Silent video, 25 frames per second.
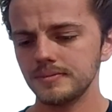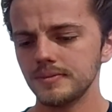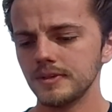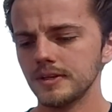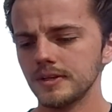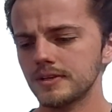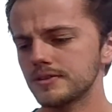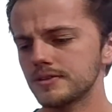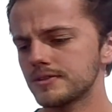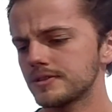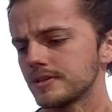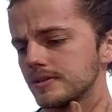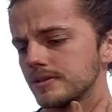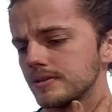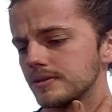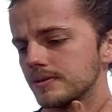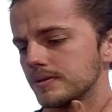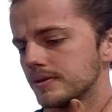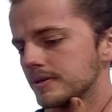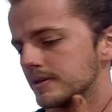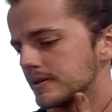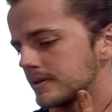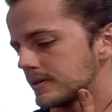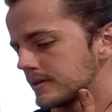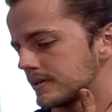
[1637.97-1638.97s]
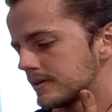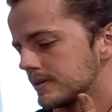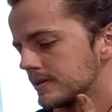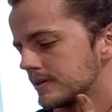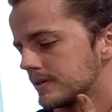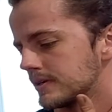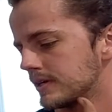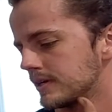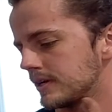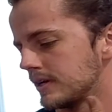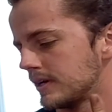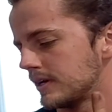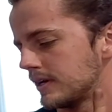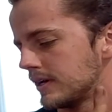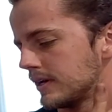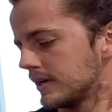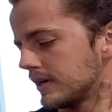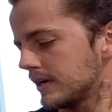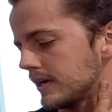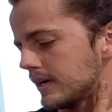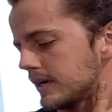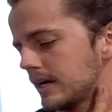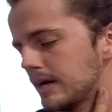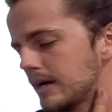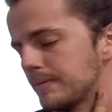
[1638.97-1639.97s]
So
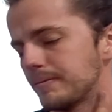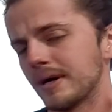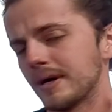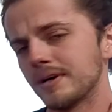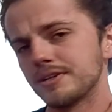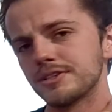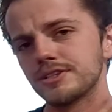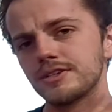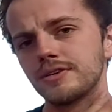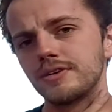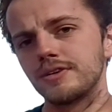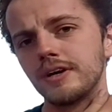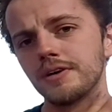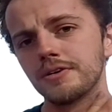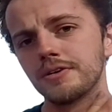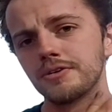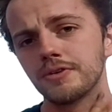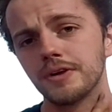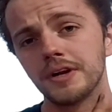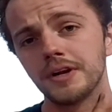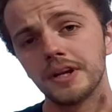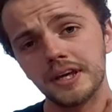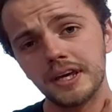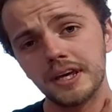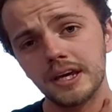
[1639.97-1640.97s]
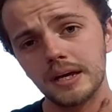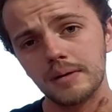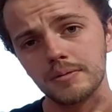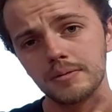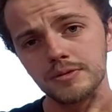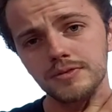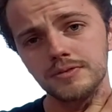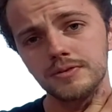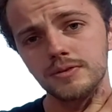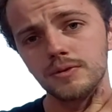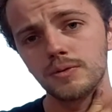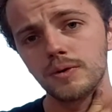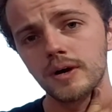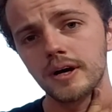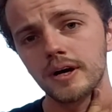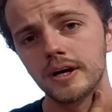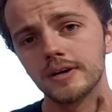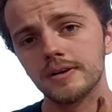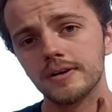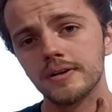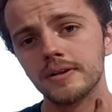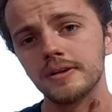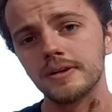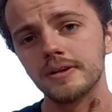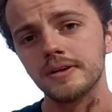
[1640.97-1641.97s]
I bounced around training camps for a while,